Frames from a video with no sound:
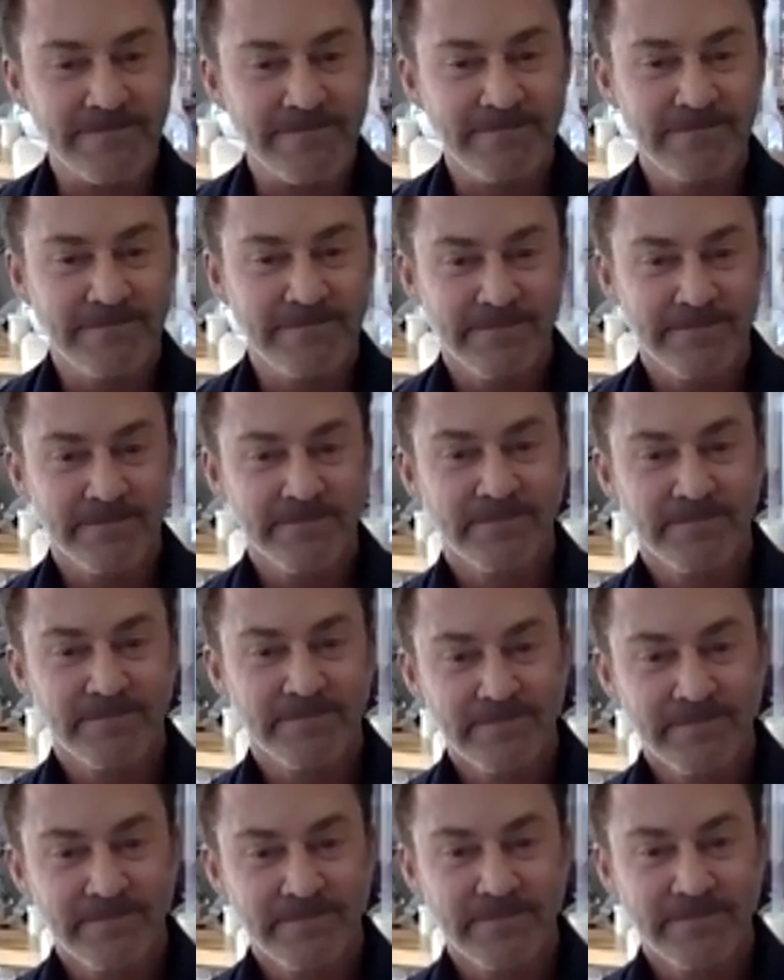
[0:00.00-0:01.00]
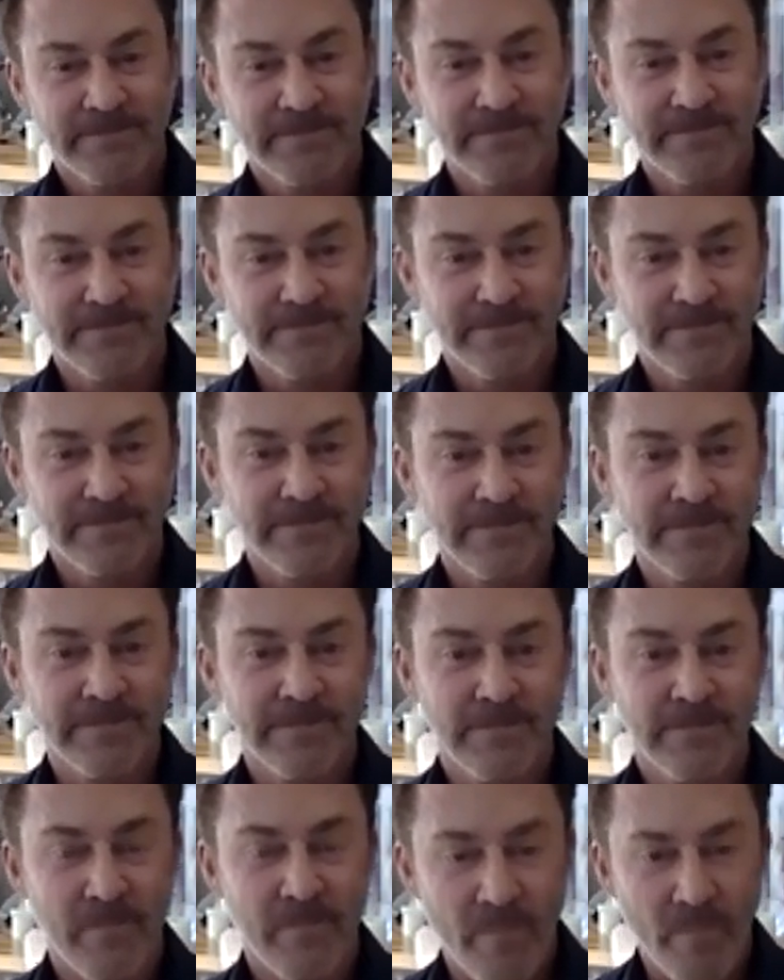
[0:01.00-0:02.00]

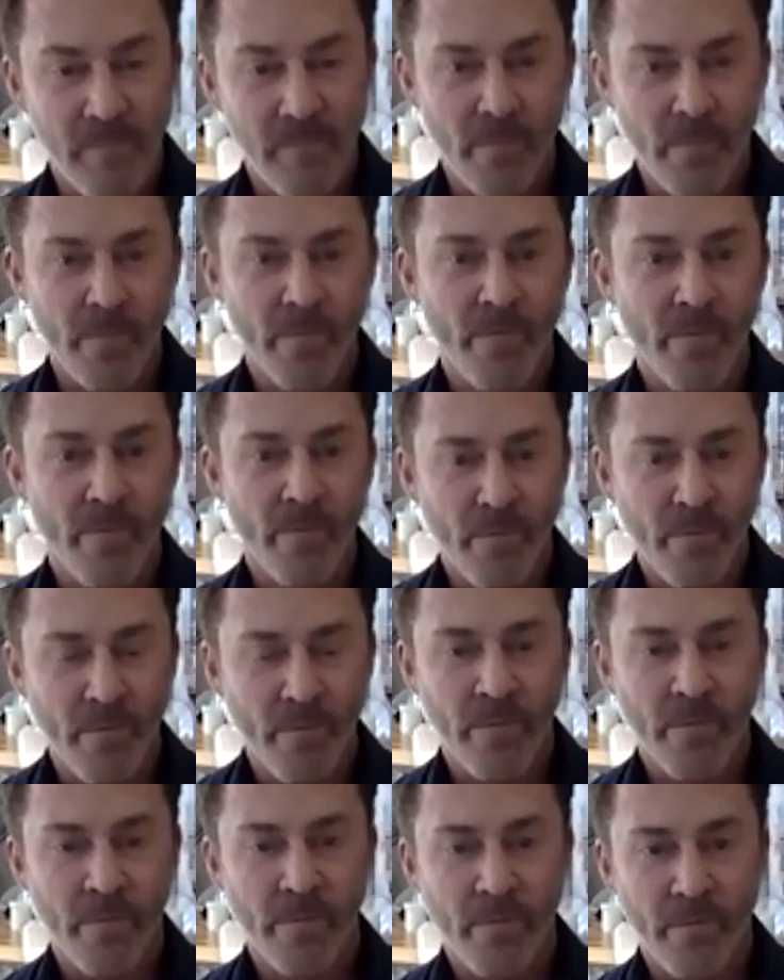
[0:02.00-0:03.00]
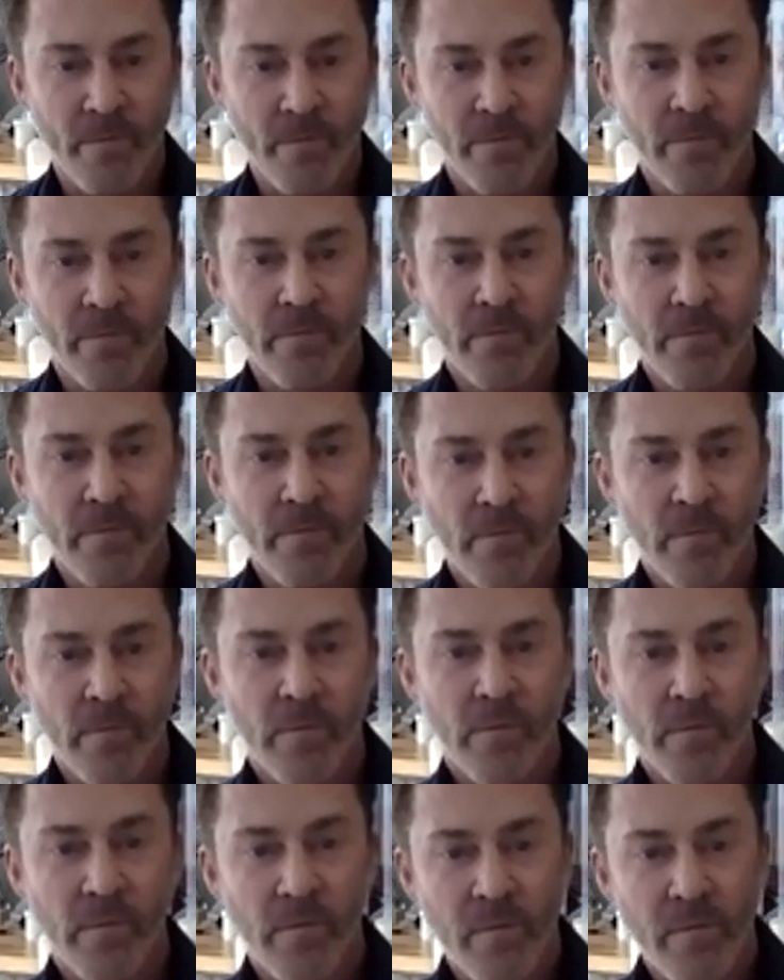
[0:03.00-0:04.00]

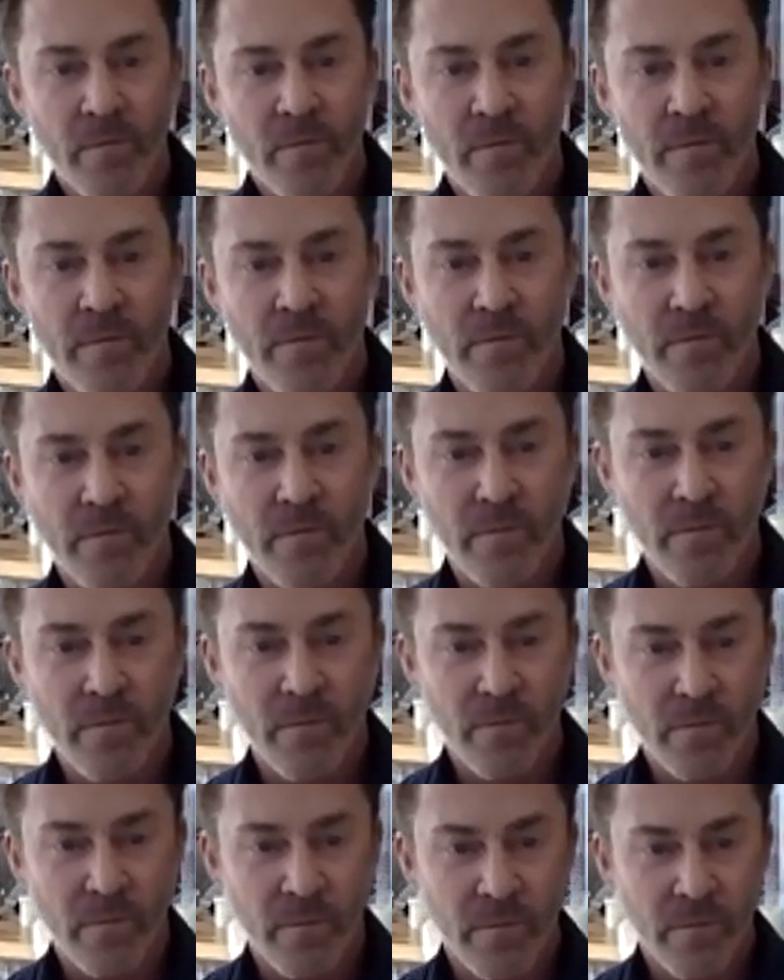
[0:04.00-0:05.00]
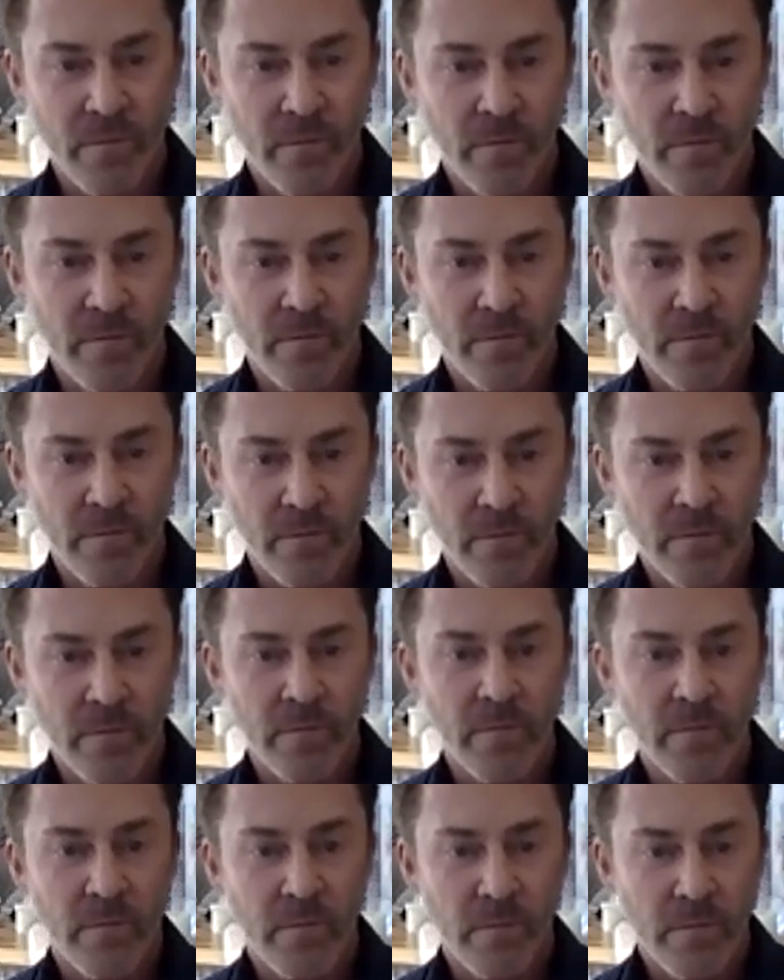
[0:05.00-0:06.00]

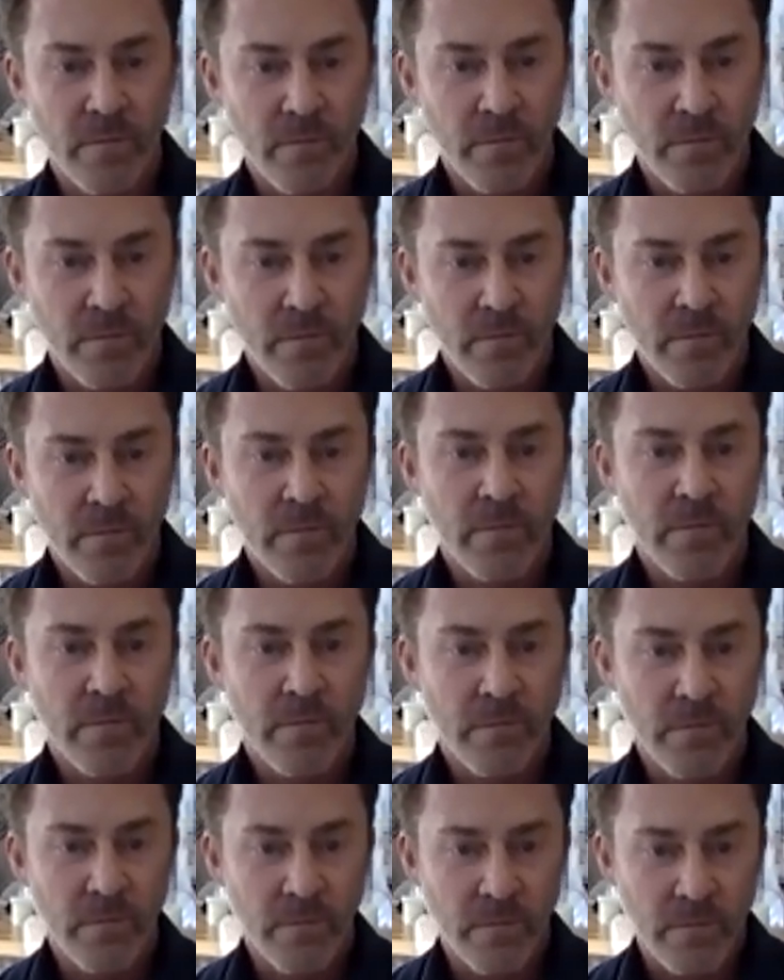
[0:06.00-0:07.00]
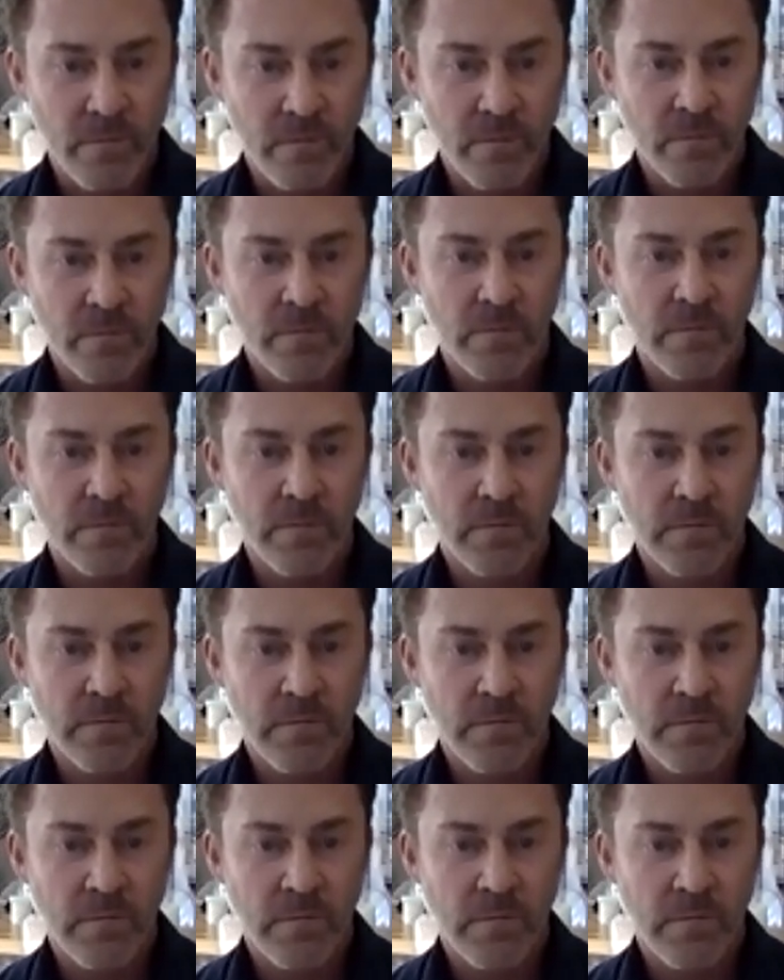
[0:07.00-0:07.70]
The person shown says nothing.